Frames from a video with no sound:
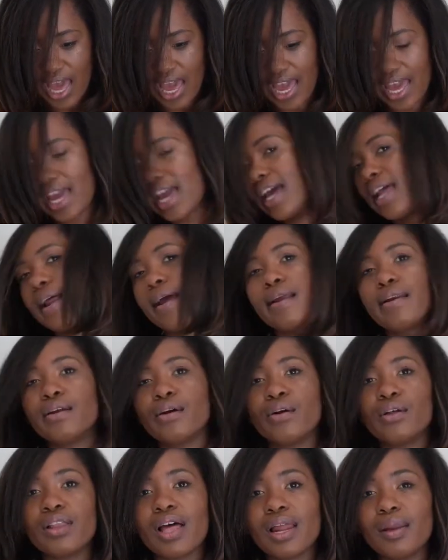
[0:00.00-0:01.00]
And I
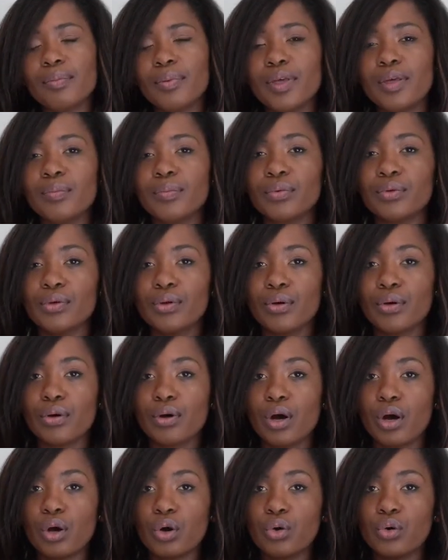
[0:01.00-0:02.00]
know a lot of
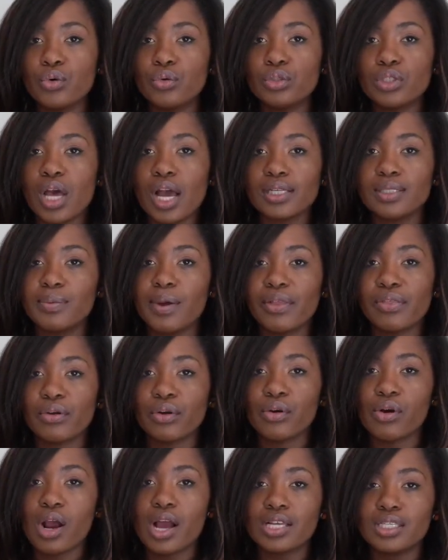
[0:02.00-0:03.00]
people who talked about the
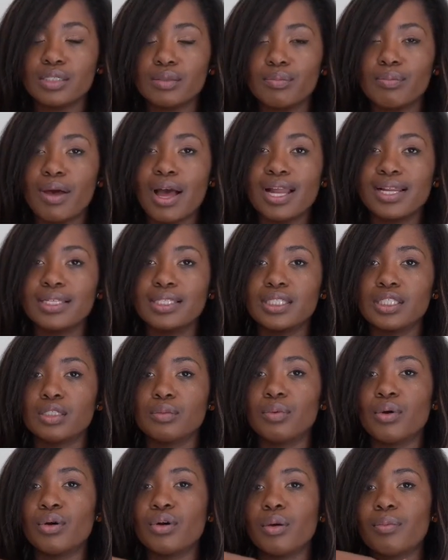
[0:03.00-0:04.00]
crossbody
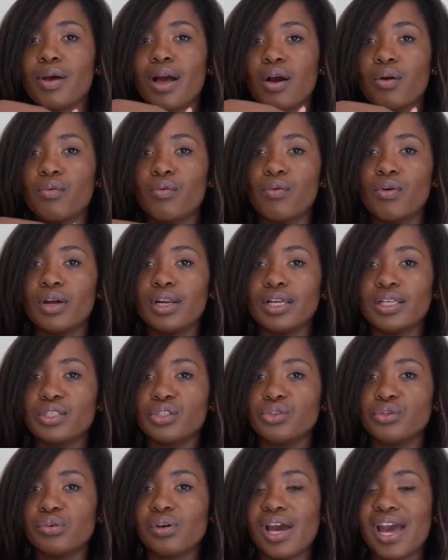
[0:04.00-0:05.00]
spoke about wanting
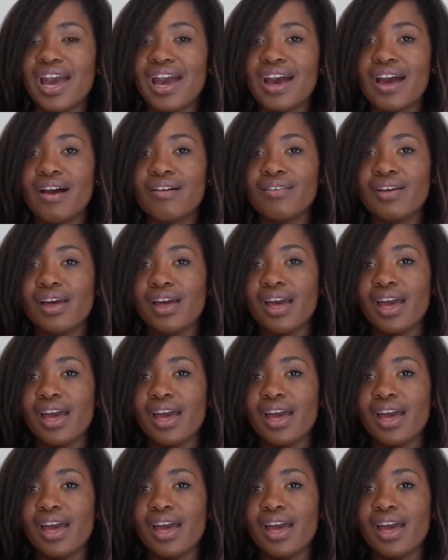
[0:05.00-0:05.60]
to have